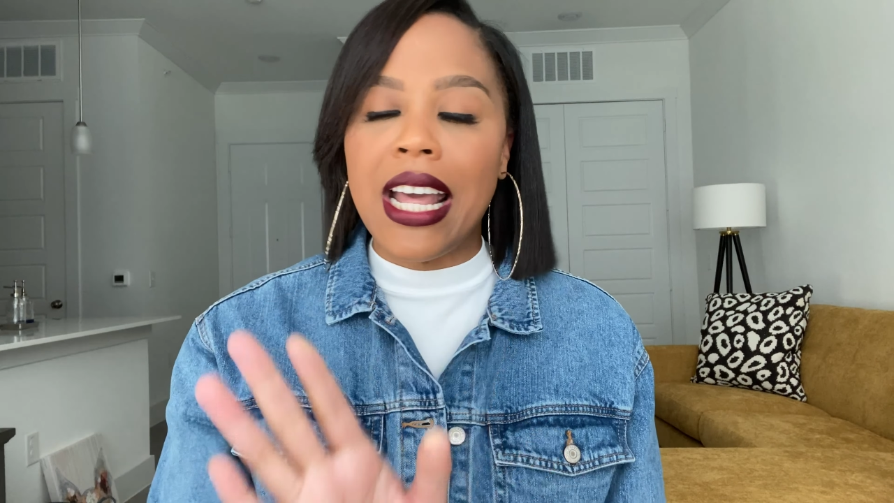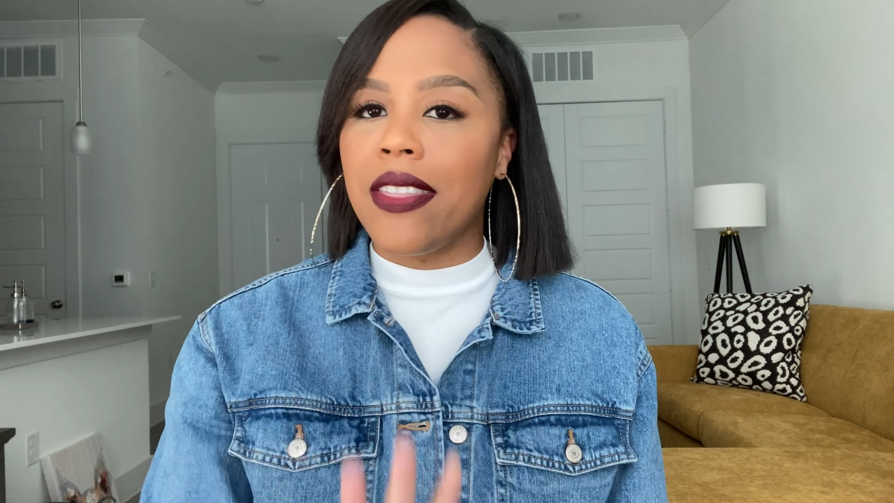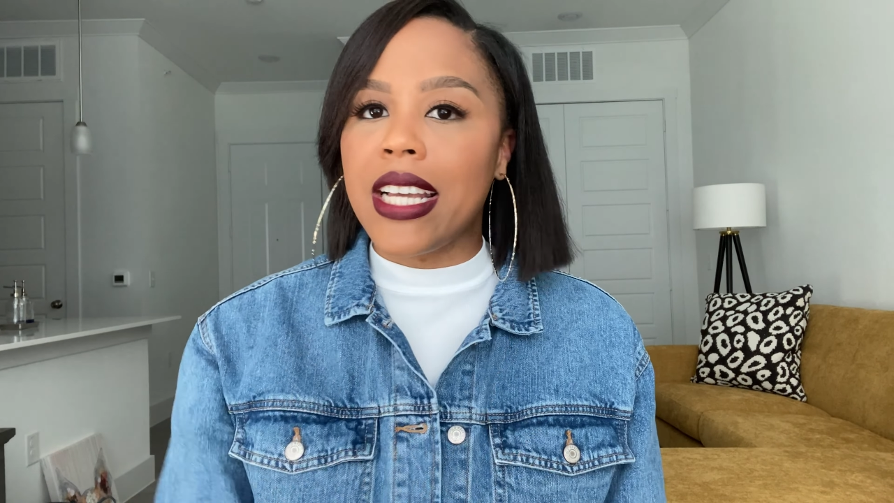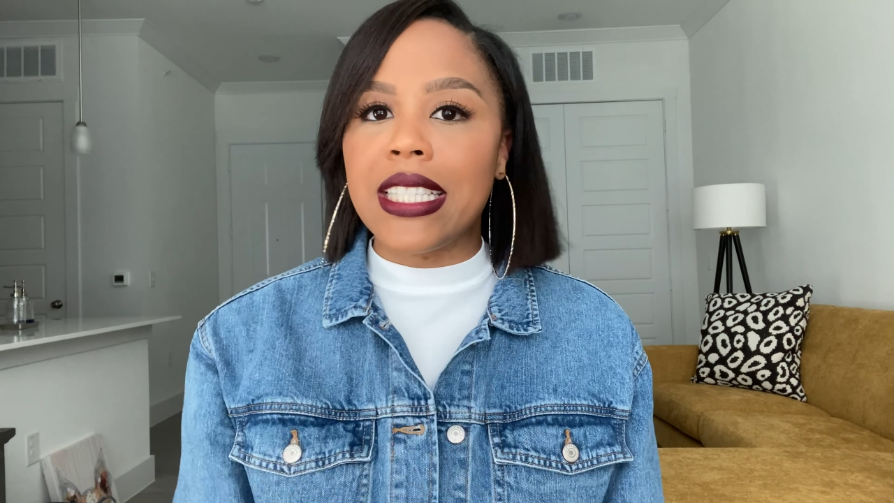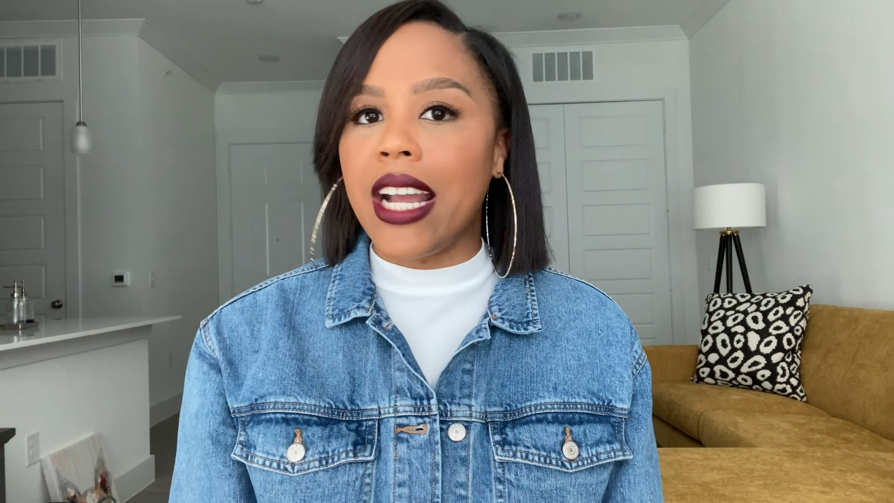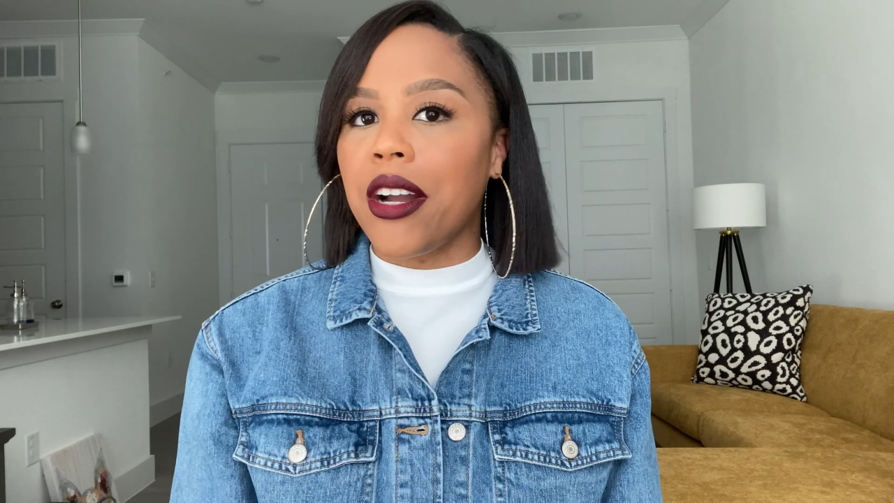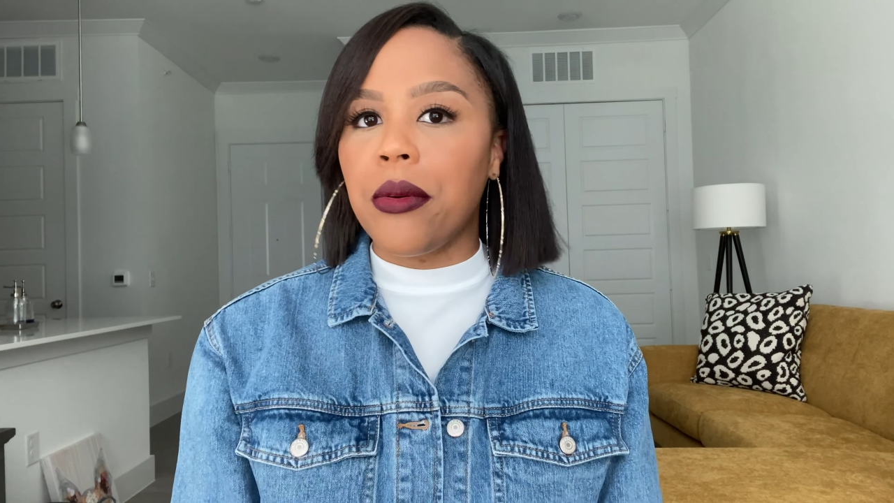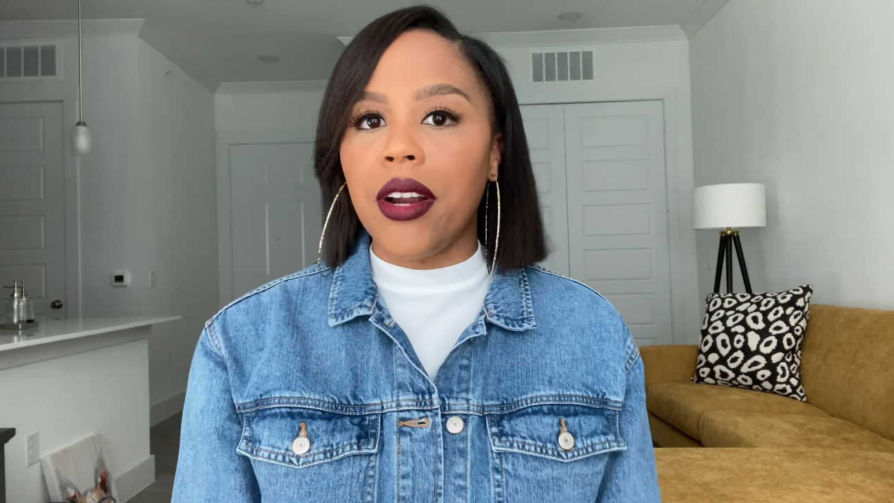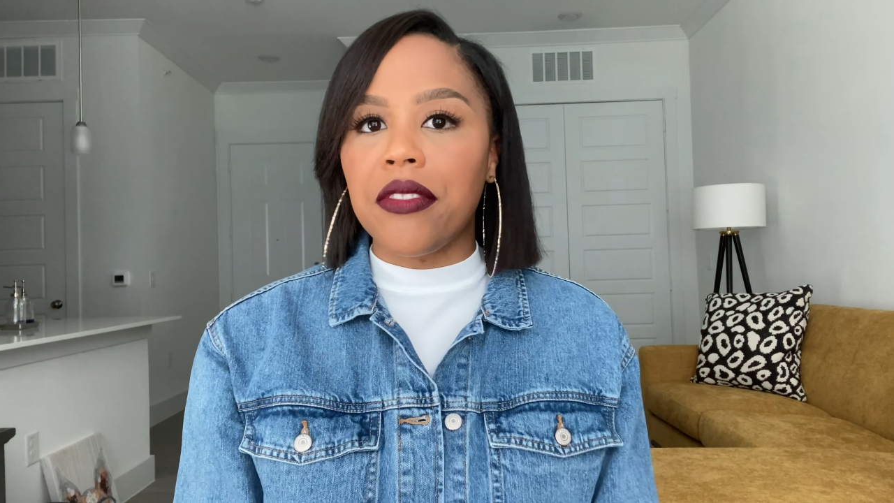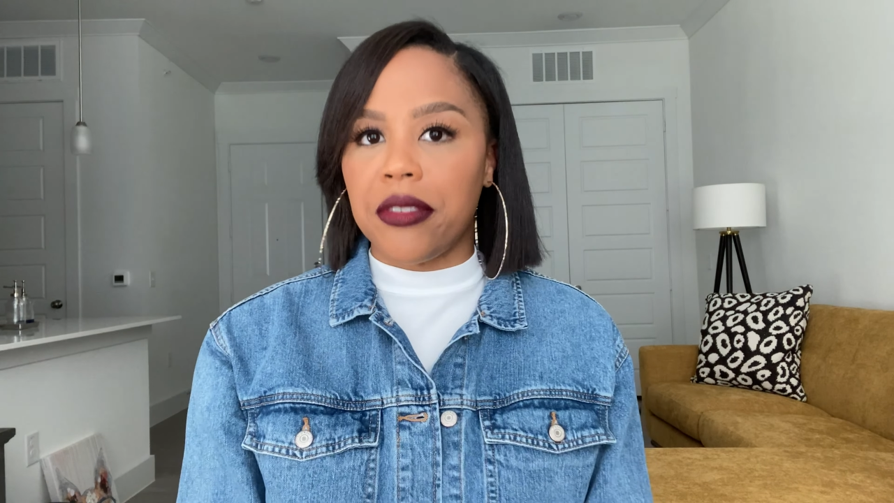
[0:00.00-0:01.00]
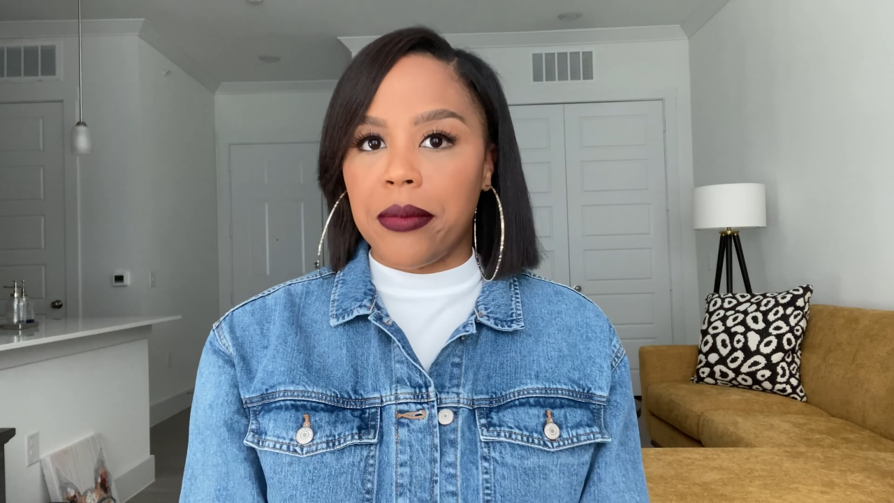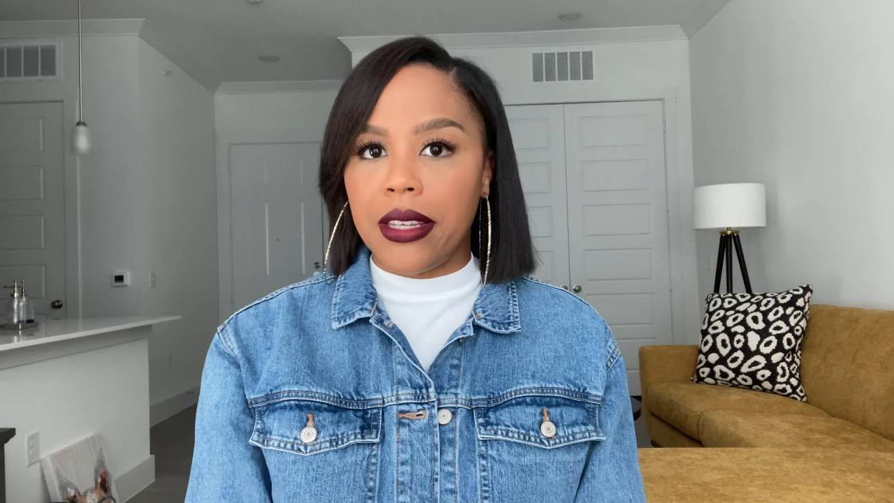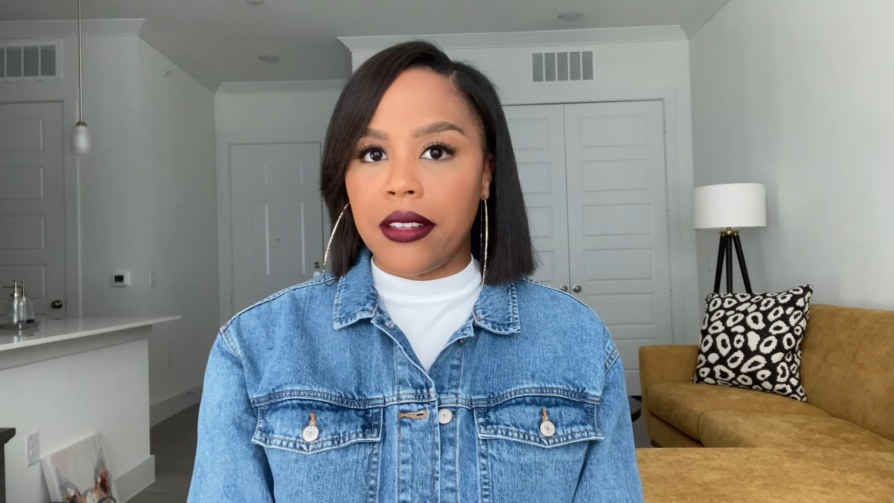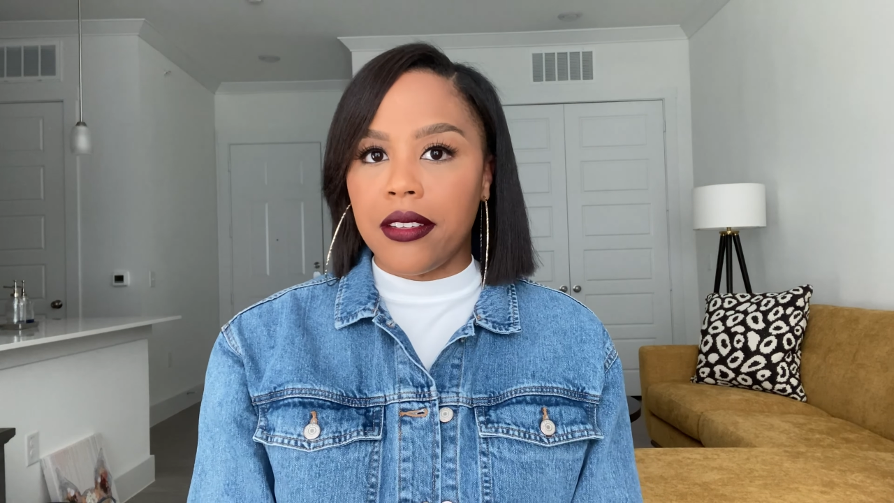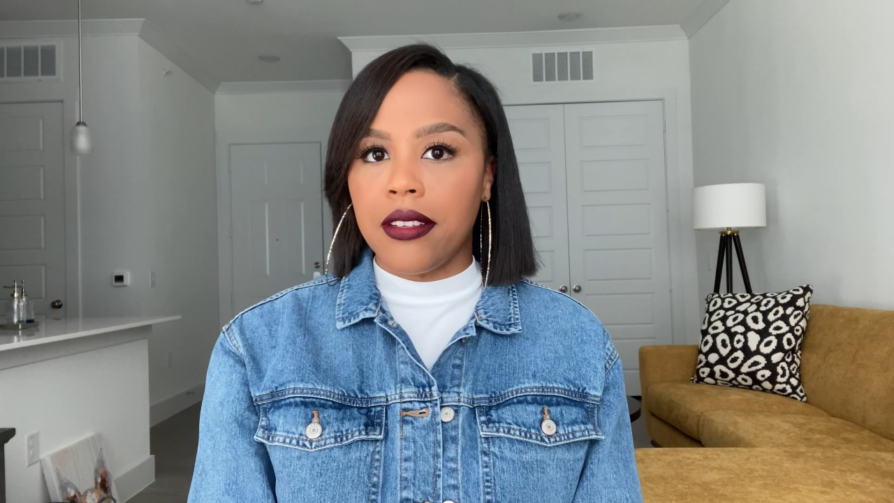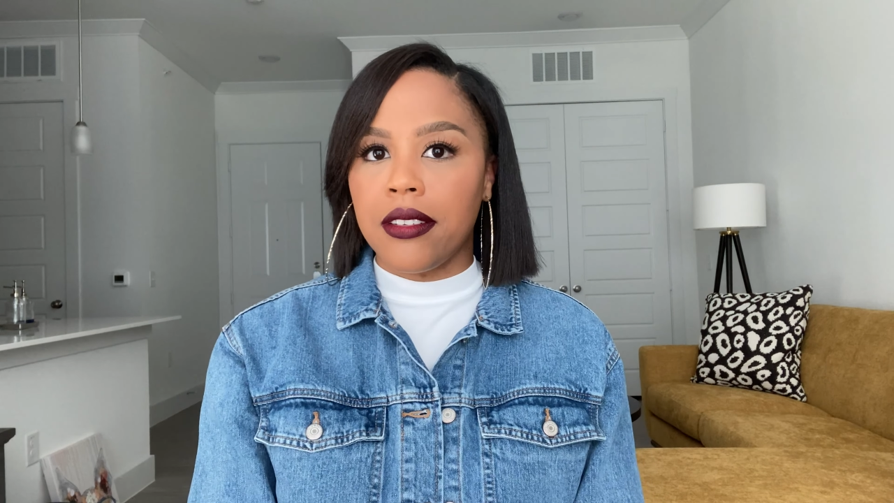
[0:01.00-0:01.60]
That's not gonna work for me.